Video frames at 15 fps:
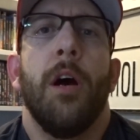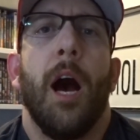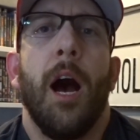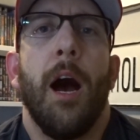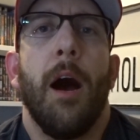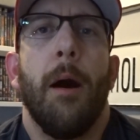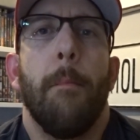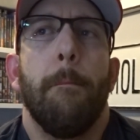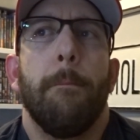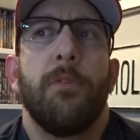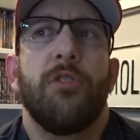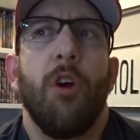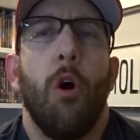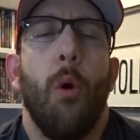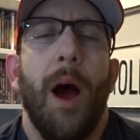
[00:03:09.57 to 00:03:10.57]
Um,
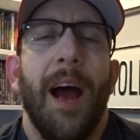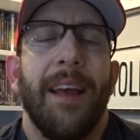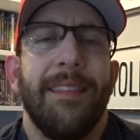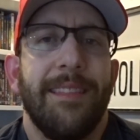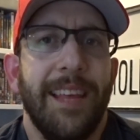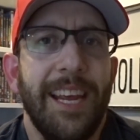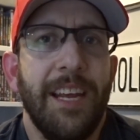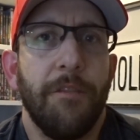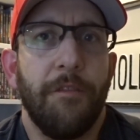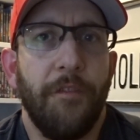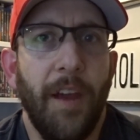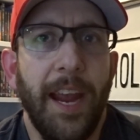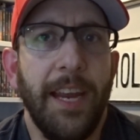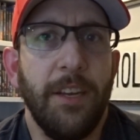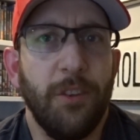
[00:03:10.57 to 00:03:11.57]
so I think
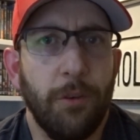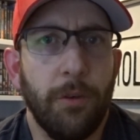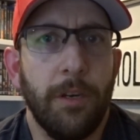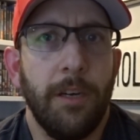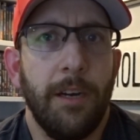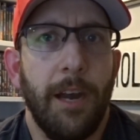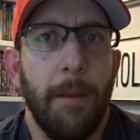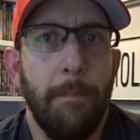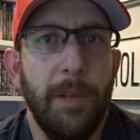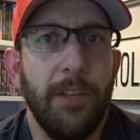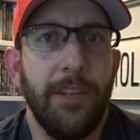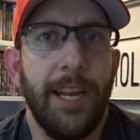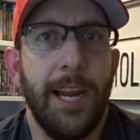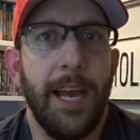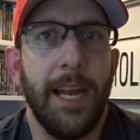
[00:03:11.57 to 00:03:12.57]
Fedor
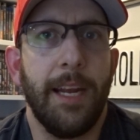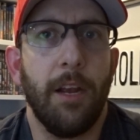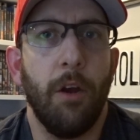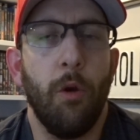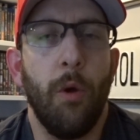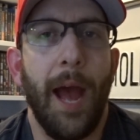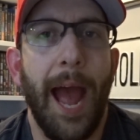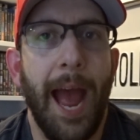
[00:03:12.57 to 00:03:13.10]
Emelianenko